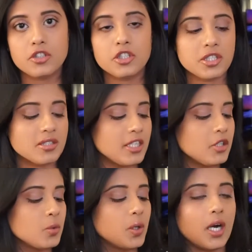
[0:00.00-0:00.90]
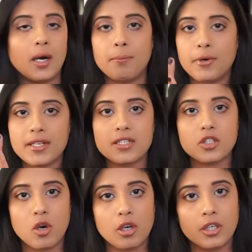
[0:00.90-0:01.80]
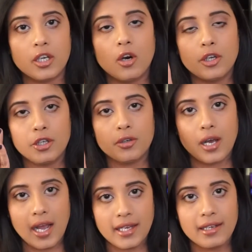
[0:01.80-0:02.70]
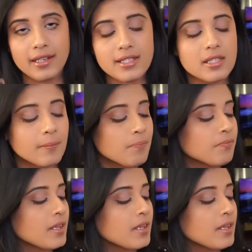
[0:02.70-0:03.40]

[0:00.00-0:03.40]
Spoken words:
You just need to press it on your eyelids,